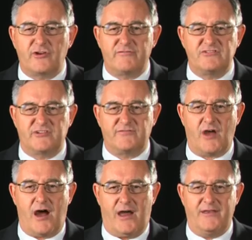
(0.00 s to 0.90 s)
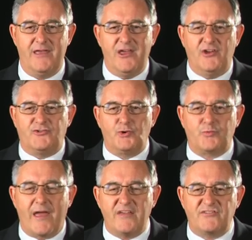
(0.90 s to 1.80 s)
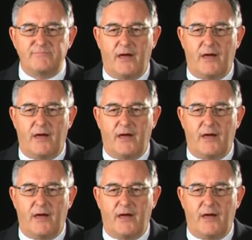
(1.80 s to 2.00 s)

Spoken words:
servants of God to raise